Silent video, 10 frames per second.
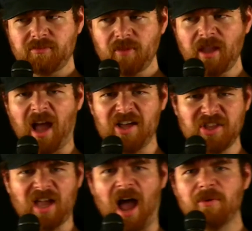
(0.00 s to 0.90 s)
I
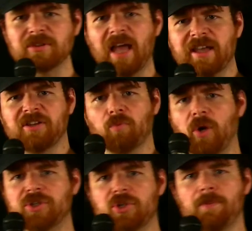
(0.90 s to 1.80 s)
think I would like a
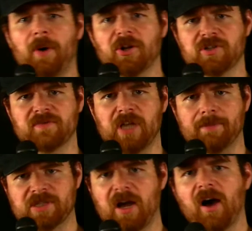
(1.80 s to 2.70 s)
1-2 punch of James
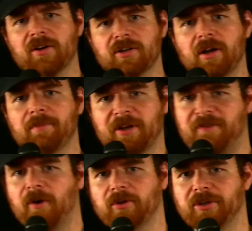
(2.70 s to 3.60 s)
Conner and
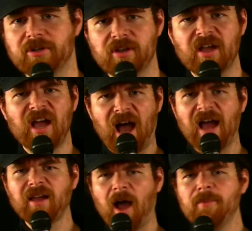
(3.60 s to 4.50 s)
McFarland.
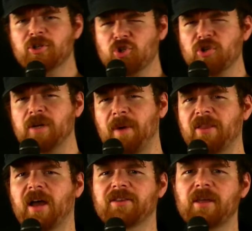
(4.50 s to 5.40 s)
I'm intrigued by
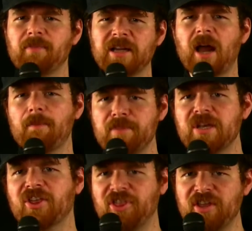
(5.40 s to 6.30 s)
that. That might not be a
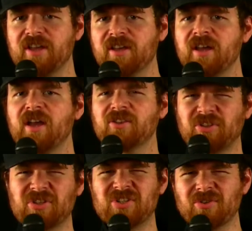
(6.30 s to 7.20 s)
thing that the
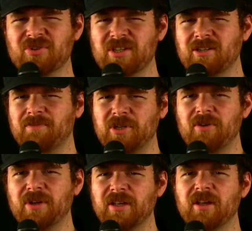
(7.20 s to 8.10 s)
Steelers end up
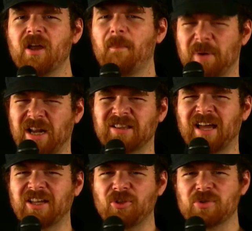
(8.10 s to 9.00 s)
doing, but I
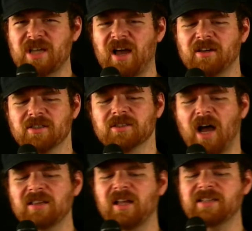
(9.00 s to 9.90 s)
like I
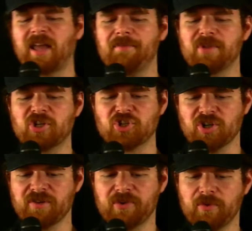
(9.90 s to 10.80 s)
like that mixture,
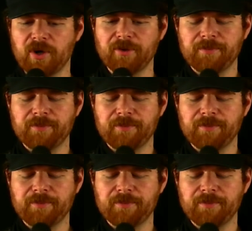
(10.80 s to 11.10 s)
if you will.